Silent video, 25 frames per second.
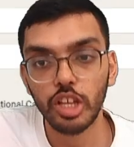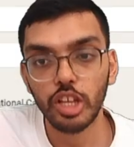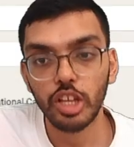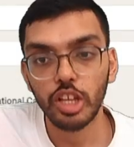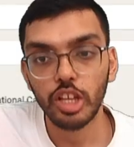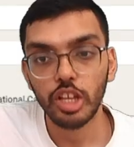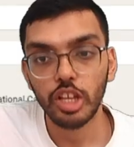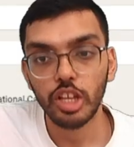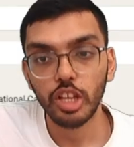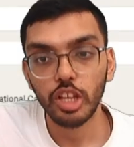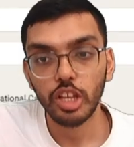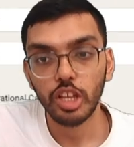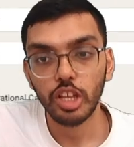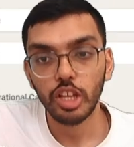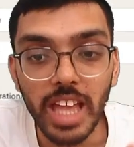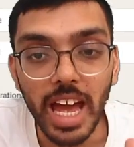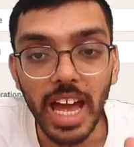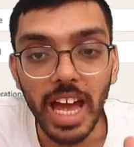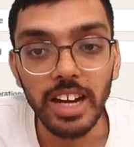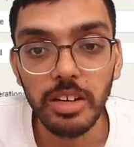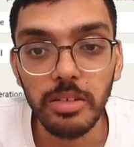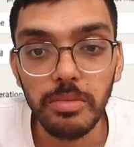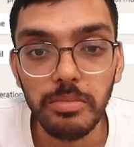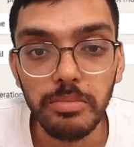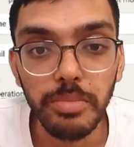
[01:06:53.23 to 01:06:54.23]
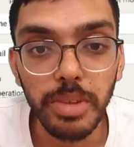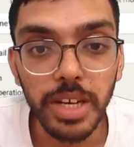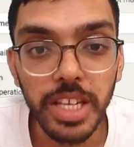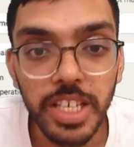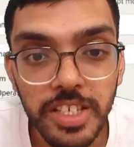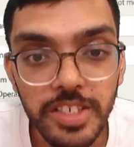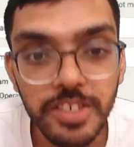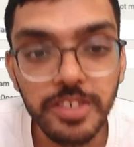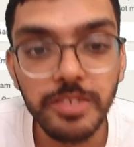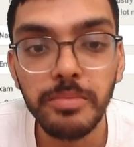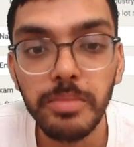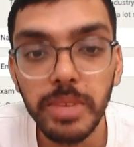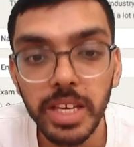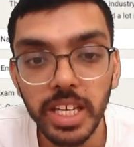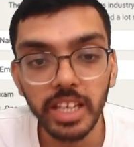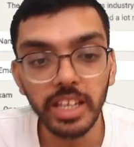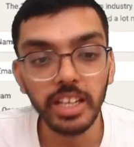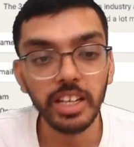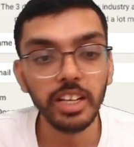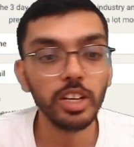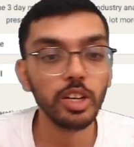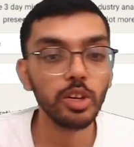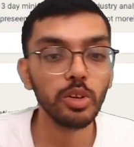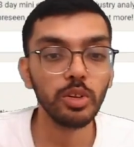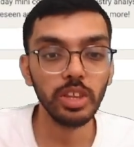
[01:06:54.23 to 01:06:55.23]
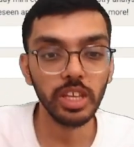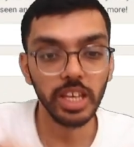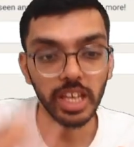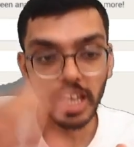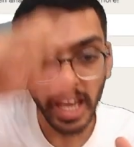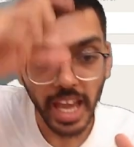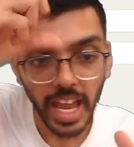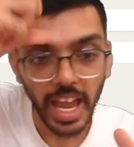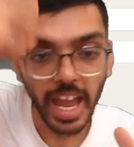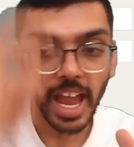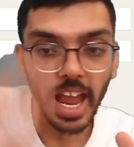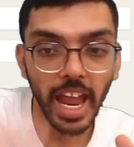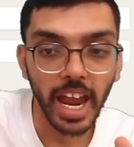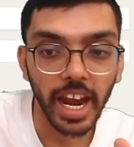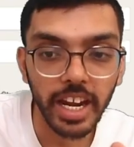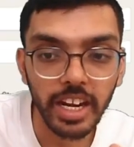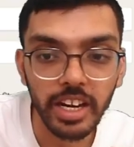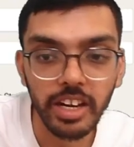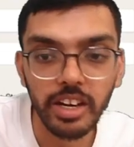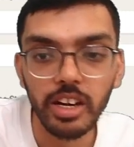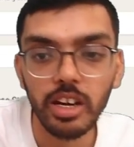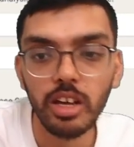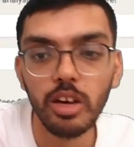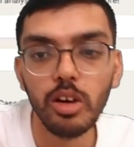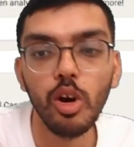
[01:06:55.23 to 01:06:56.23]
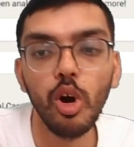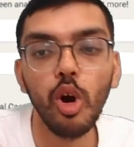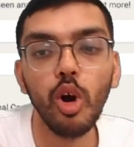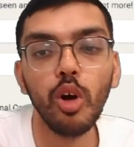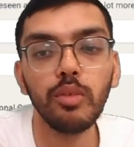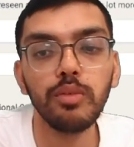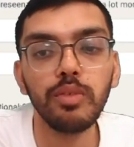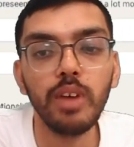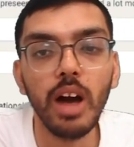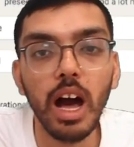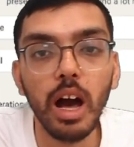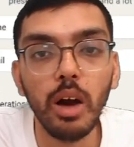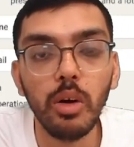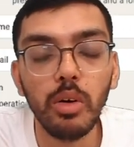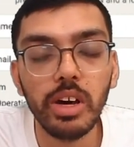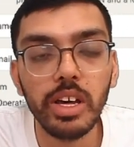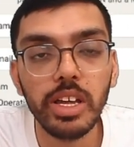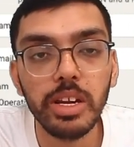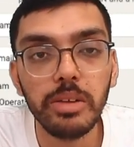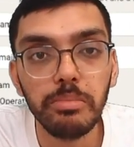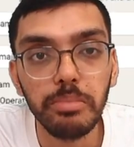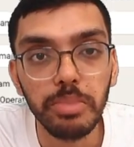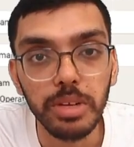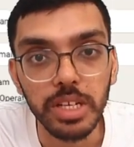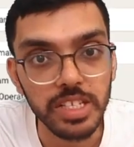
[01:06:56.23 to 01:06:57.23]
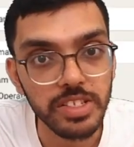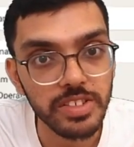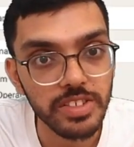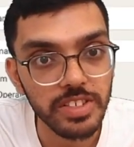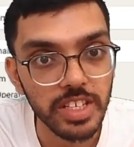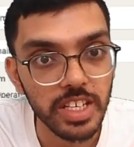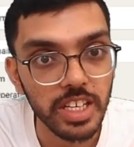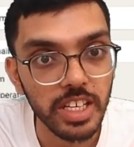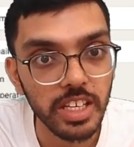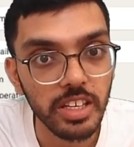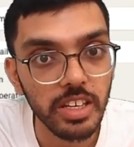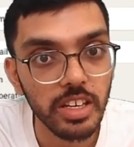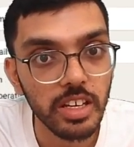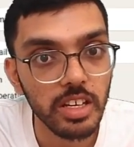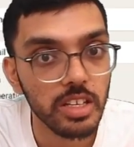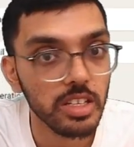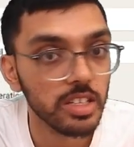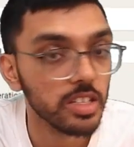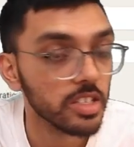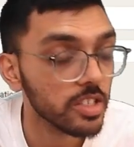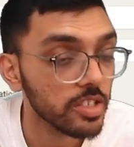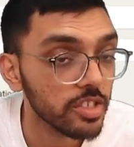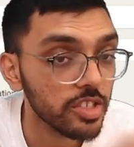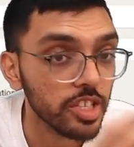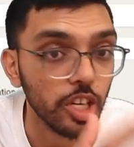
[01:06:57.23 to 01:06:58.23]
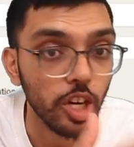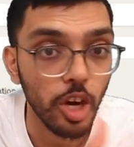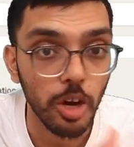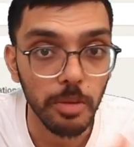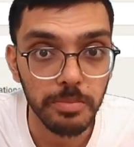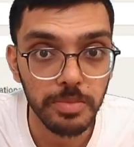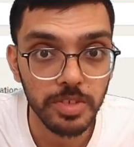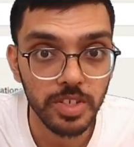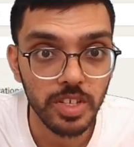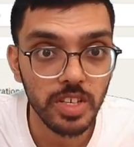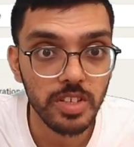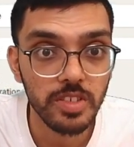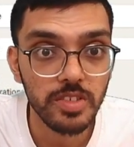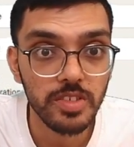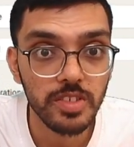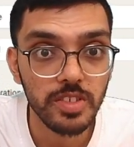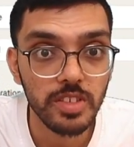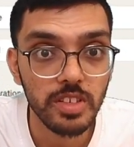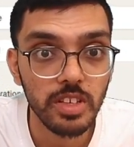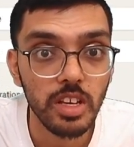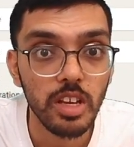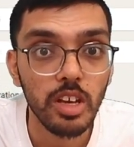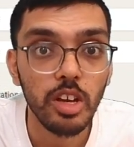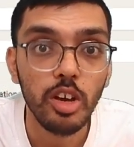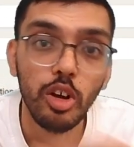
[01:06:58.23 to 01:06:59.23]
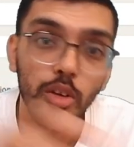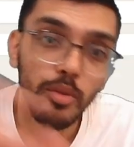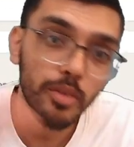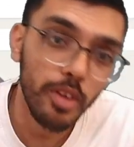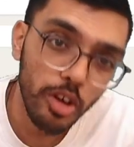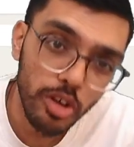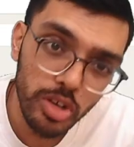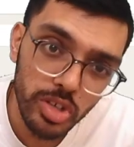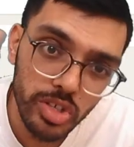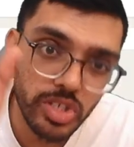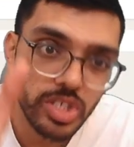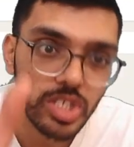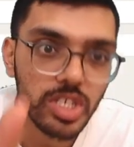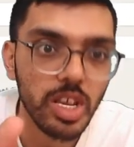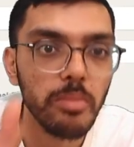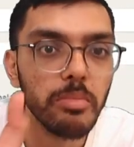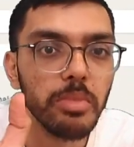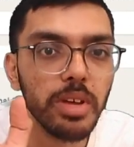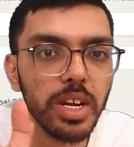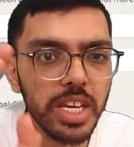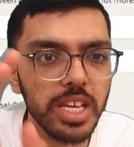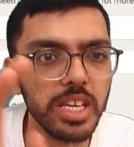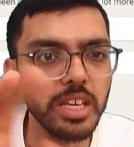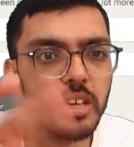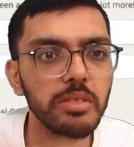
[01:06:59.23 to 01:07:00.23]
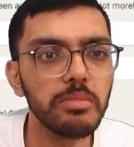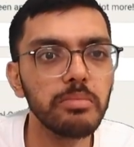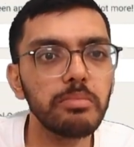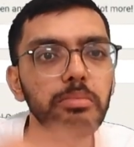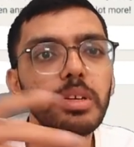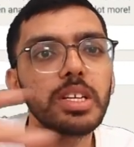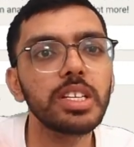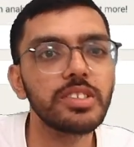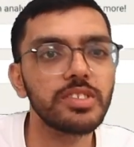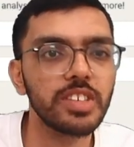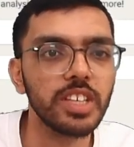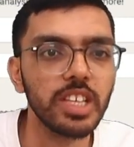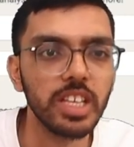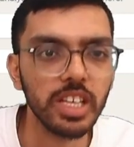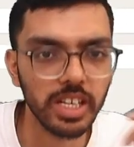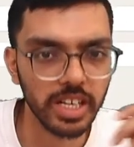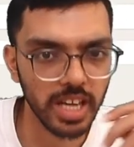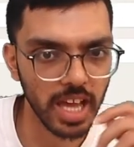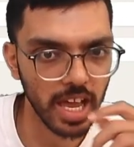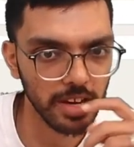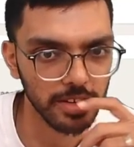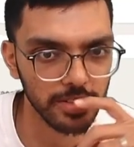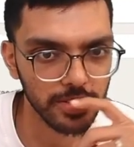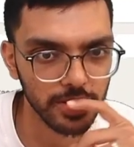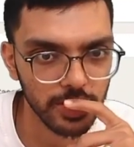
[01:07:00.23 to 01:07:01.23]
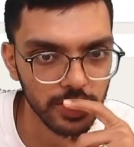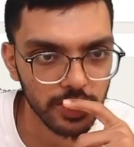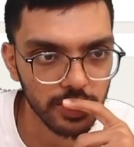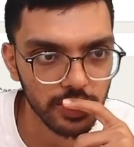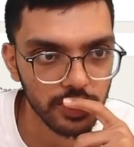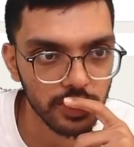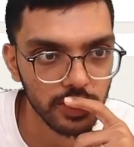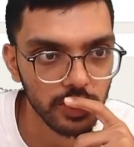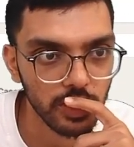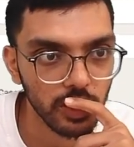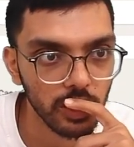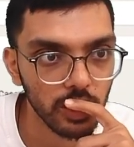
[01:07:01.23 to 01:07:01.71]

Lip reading: So that brings me to the end of our pre-scene synopsis, of our summary pre-scene analysis.